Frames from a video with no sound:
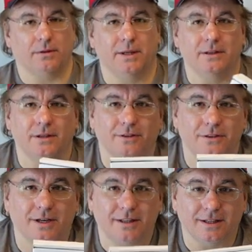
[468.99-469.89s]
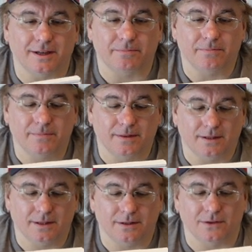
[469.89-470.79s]
I mean, just look at the
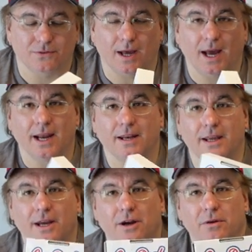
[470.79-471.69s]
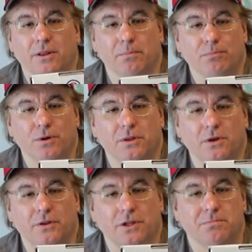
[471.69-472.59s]
the design here and the print
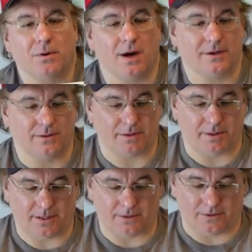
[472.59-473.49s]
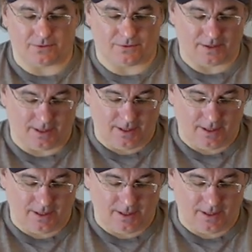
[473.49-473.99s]
on these boxes. I mean, this is